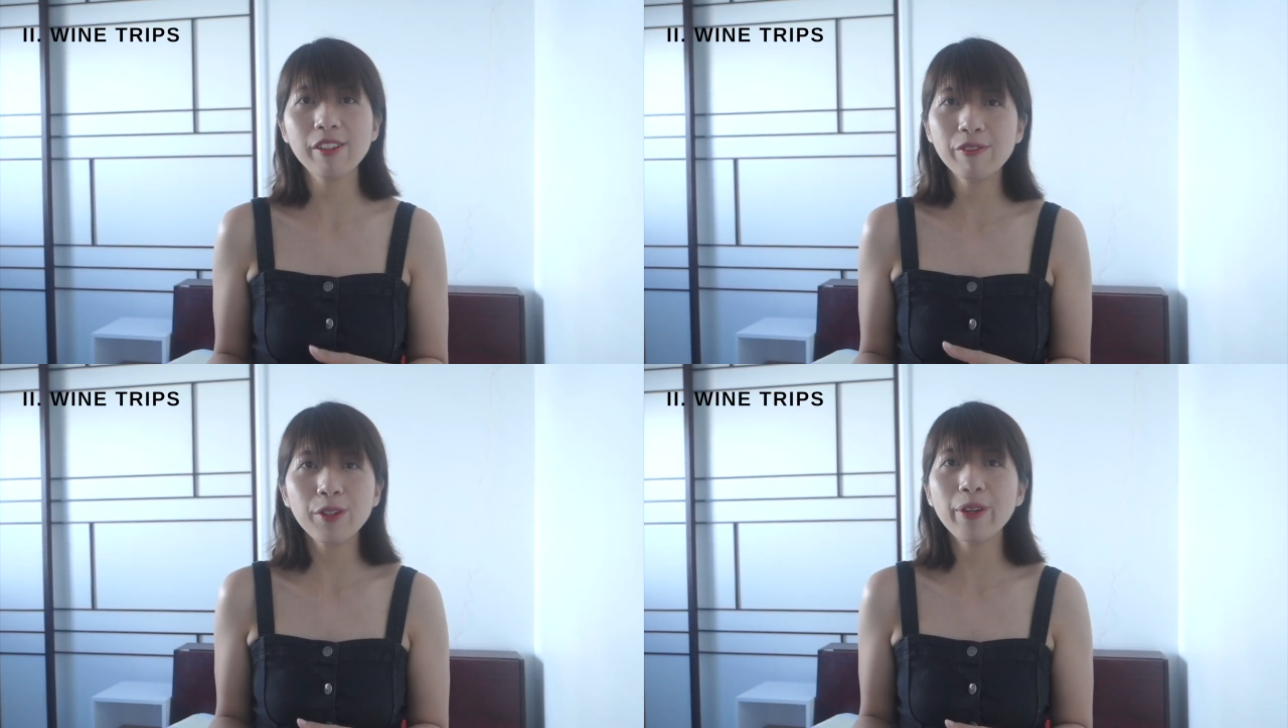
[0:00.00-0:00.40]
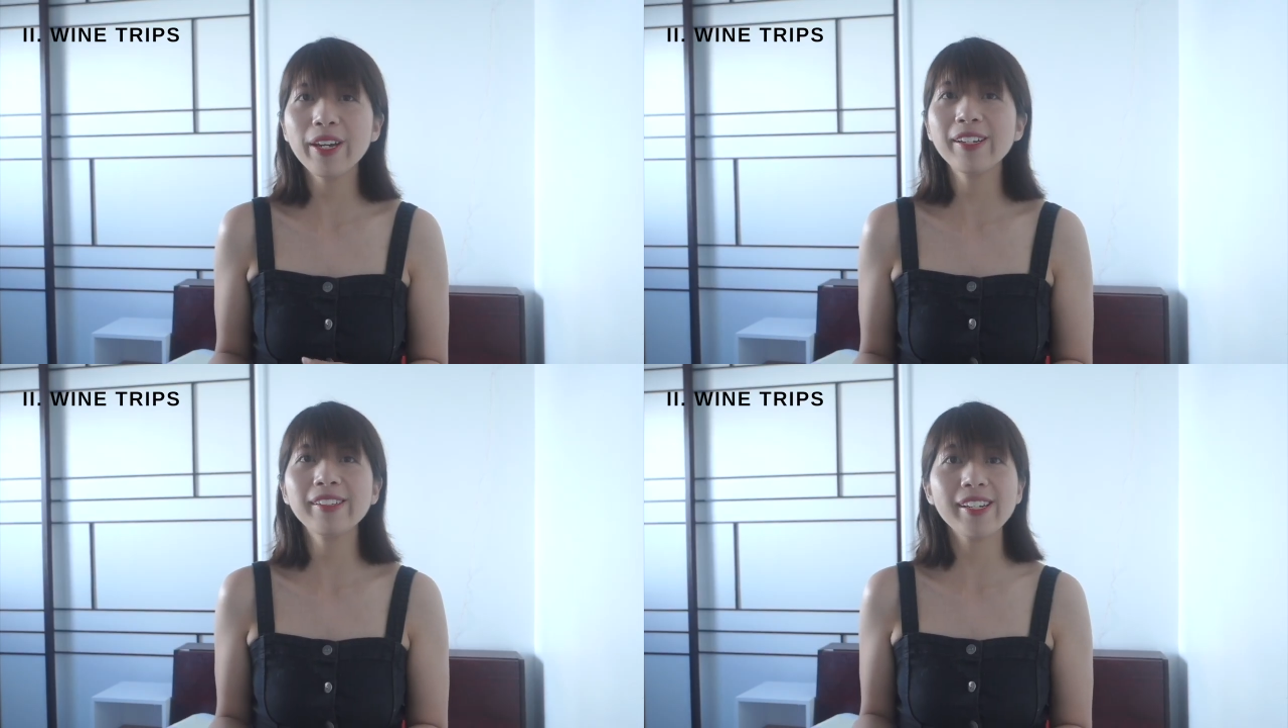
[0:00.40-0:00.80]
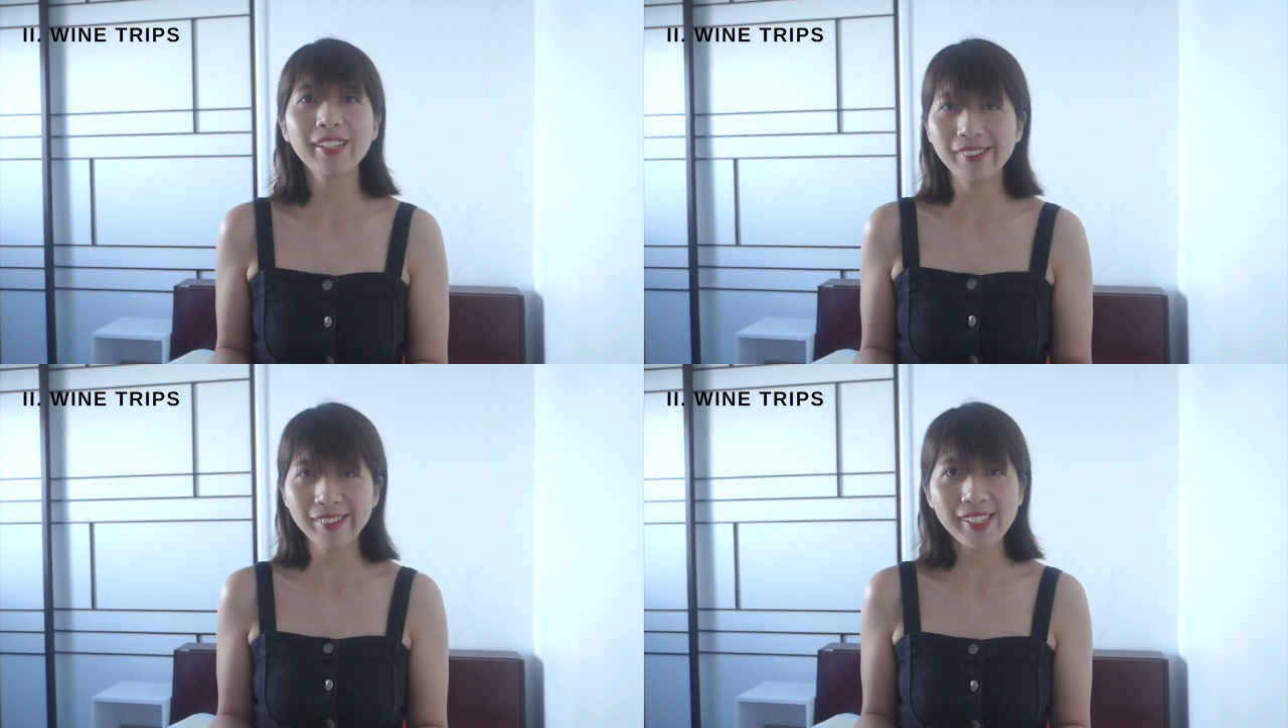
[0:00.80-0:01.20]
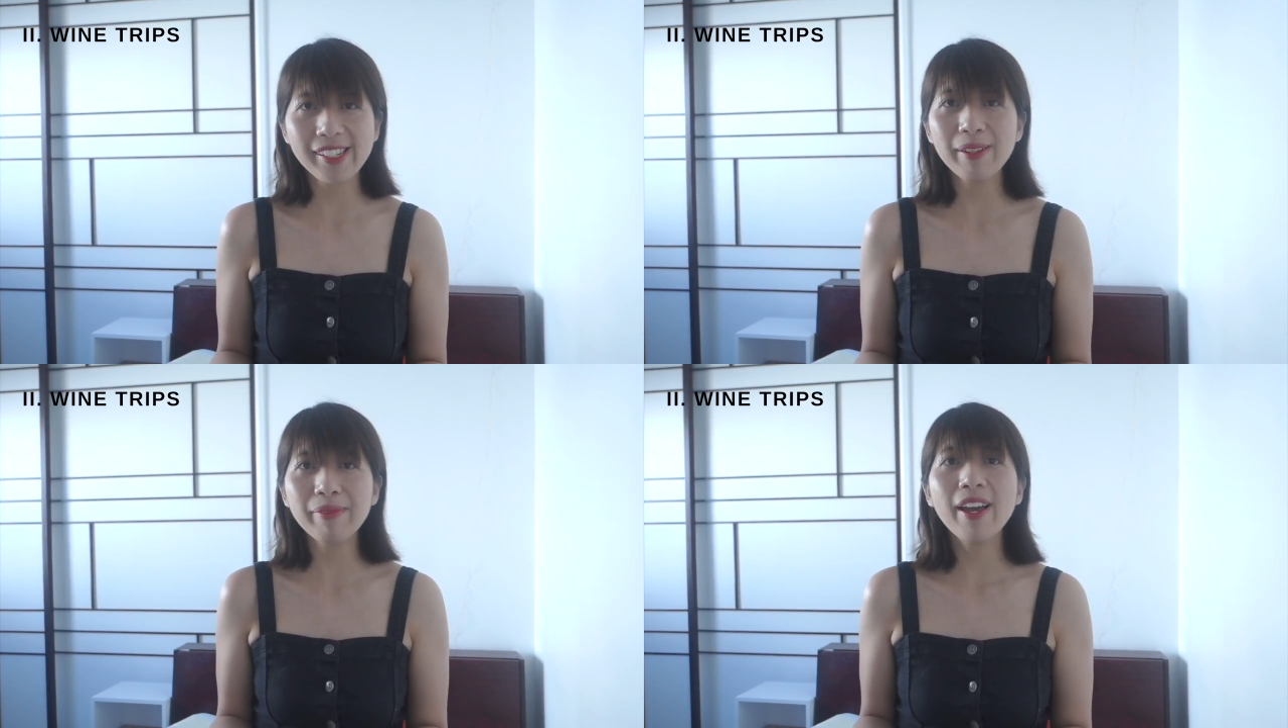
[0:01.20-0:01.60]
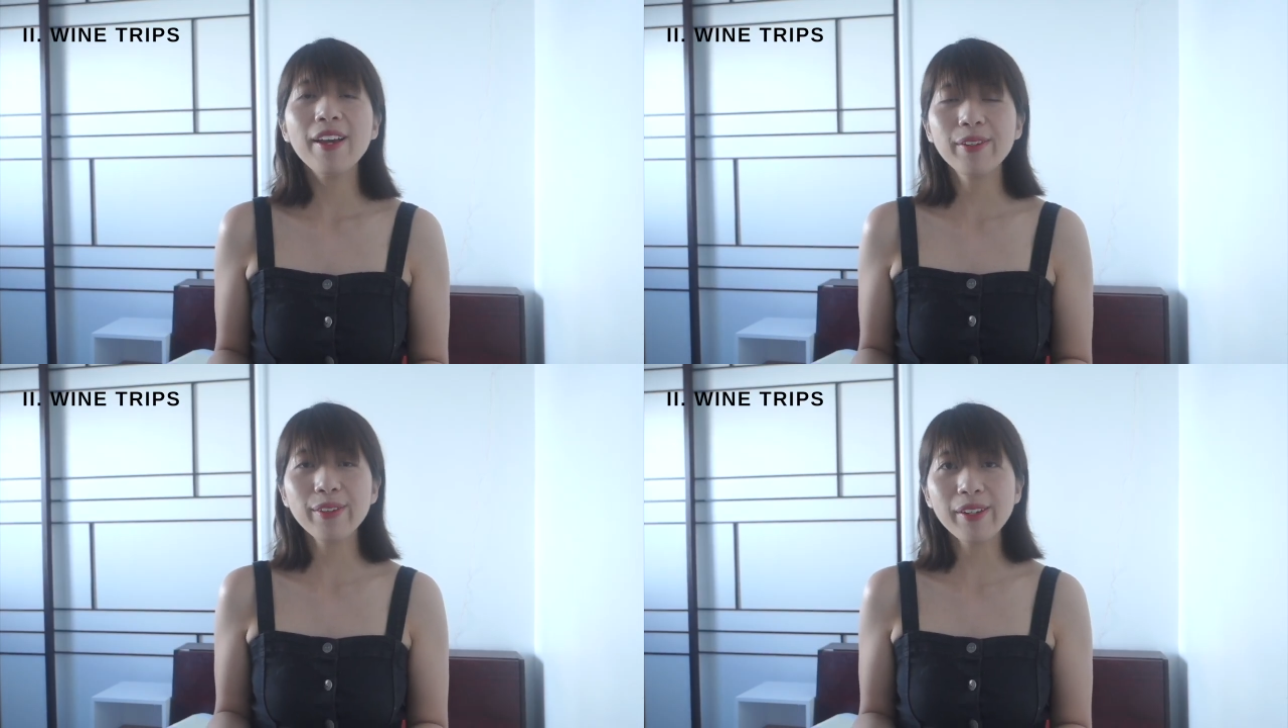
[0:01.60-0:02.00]
of doing, their concept,
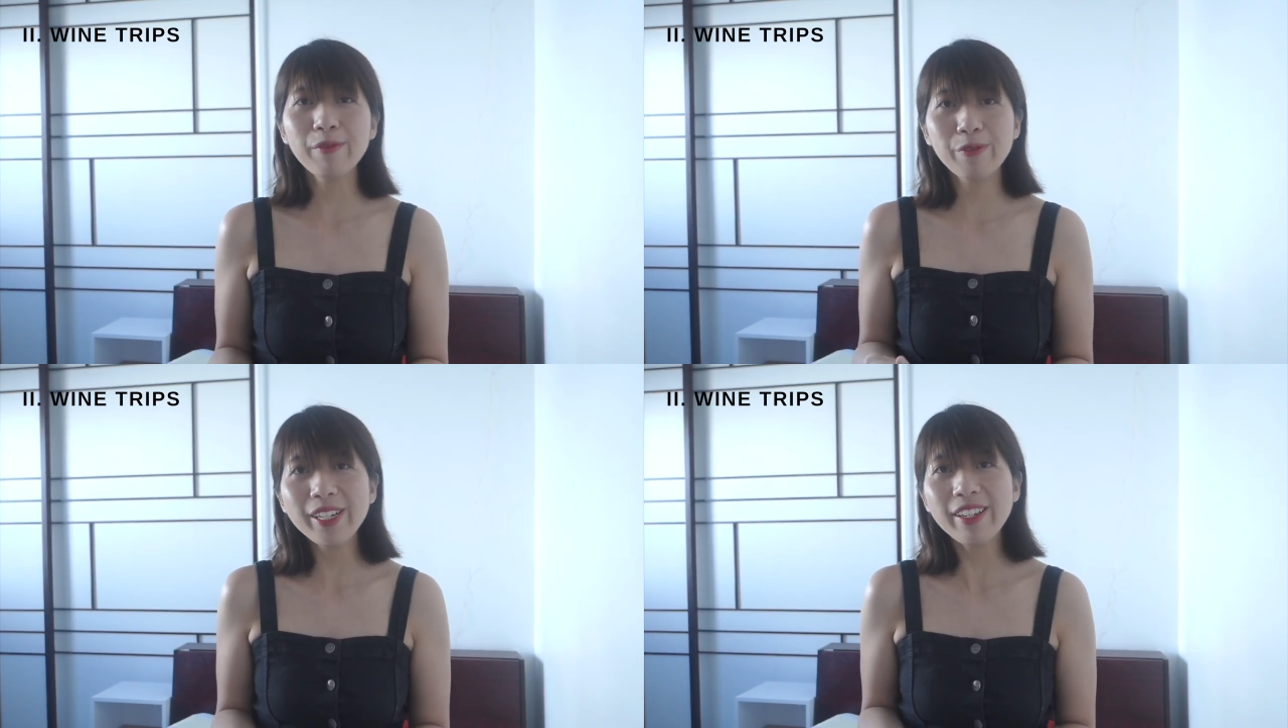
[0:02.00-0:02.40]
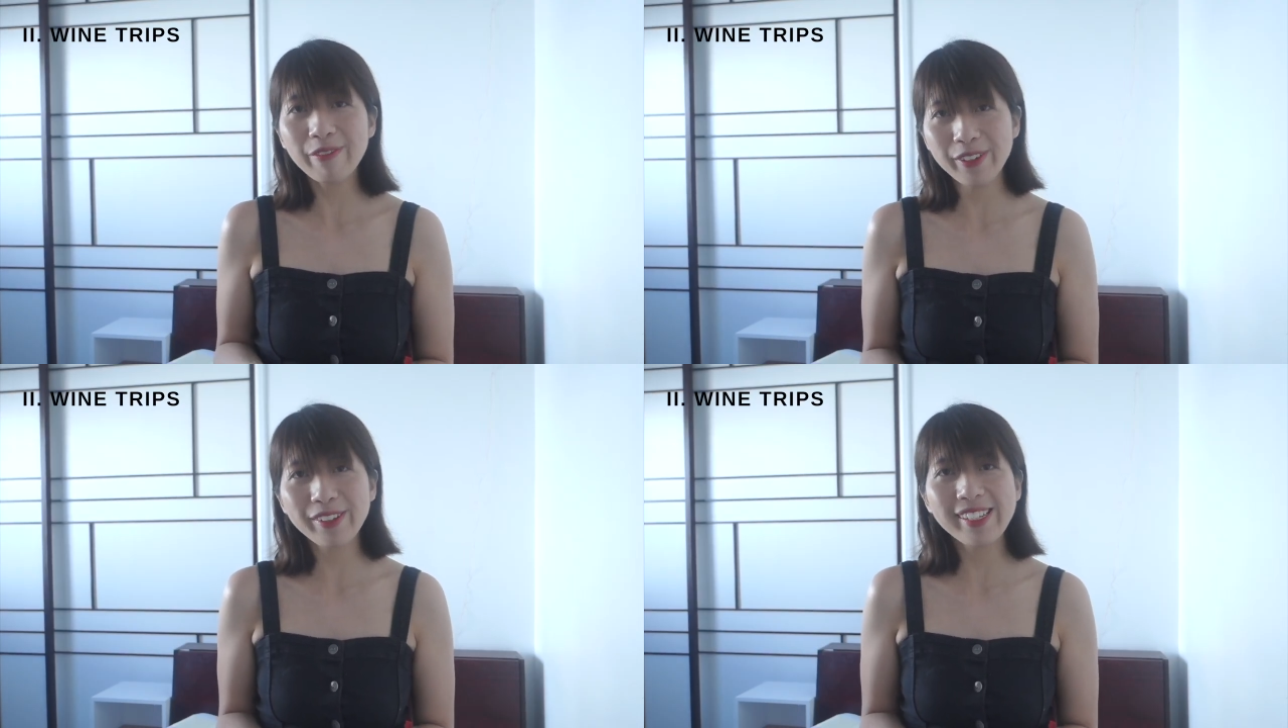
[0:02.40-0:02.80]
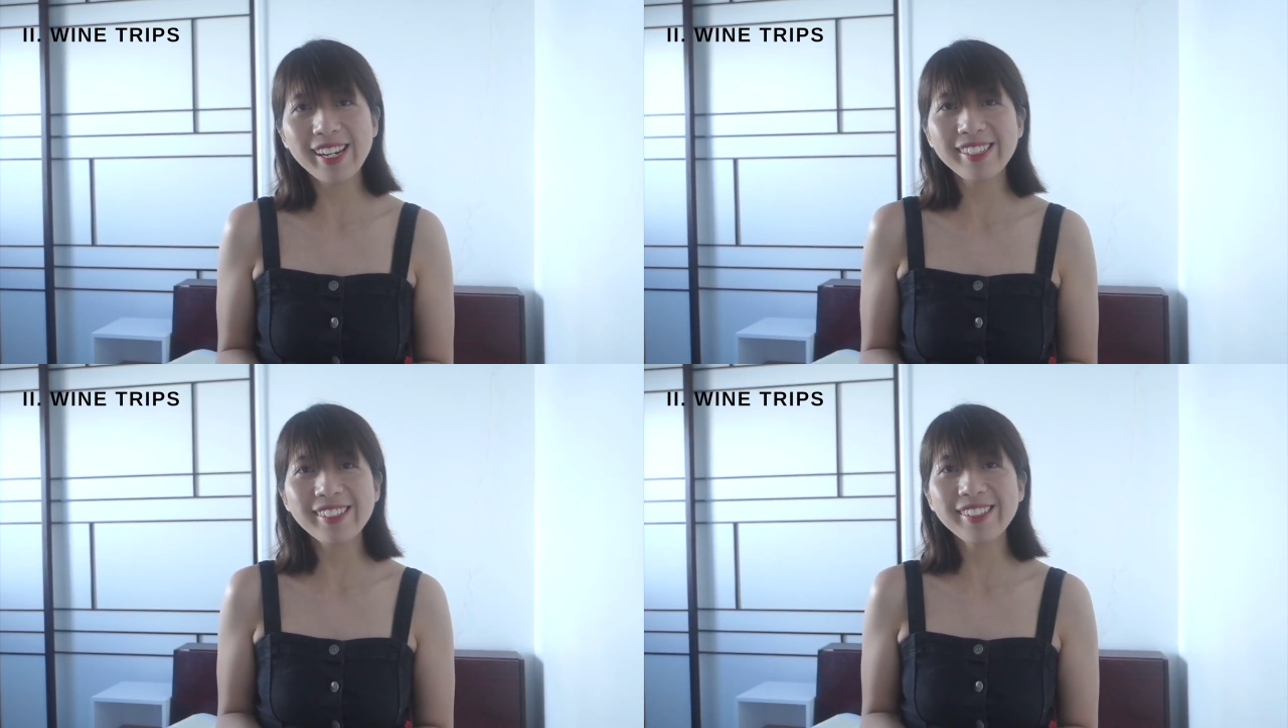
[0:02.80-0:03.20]
you can really feel that